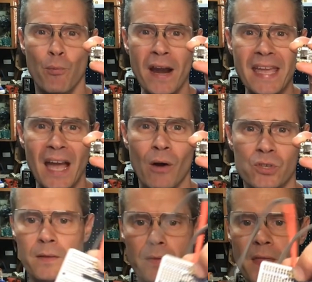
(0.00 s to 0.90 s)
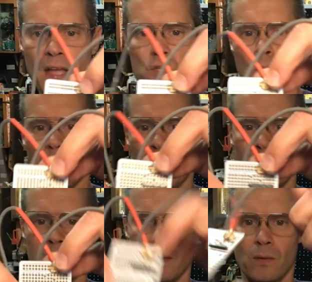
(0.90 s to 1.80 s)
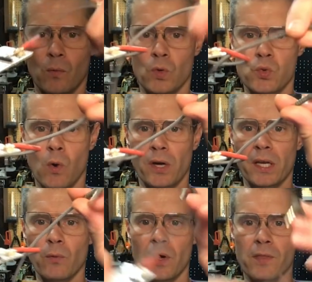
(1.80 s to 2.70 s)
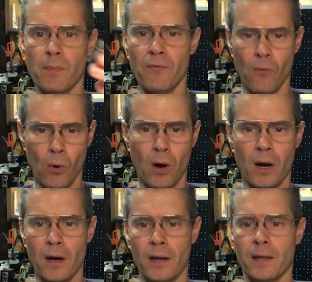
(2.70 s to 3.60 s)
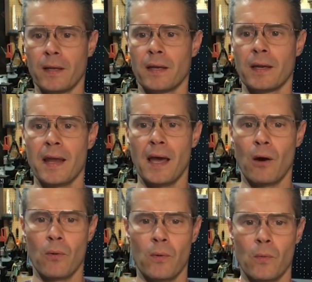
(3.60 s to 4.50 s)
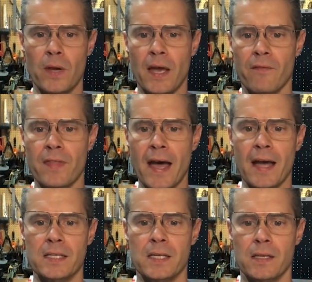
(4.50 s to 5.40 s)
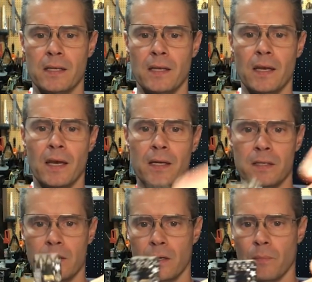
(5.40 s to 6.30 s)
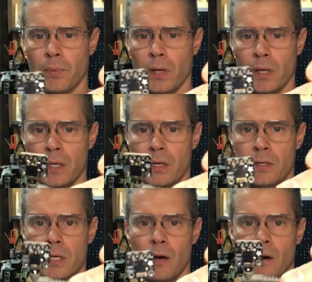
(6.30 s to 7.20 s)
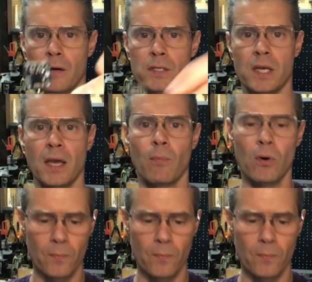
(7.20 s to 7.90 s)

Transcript: breakout. That's what I was working with before. Now we have that and you can plug in your TRS cable.